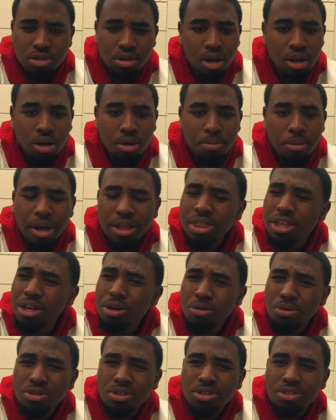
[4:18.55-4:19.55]
I think it
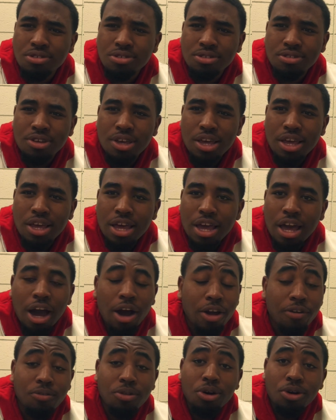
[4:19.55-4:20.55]
was, I
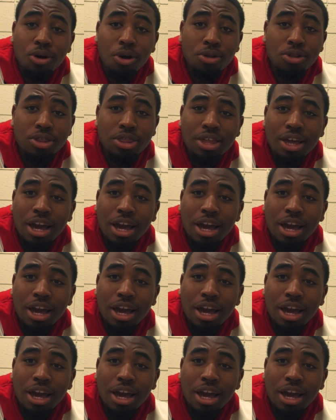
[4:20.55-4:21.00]
don't even know what to call it thing.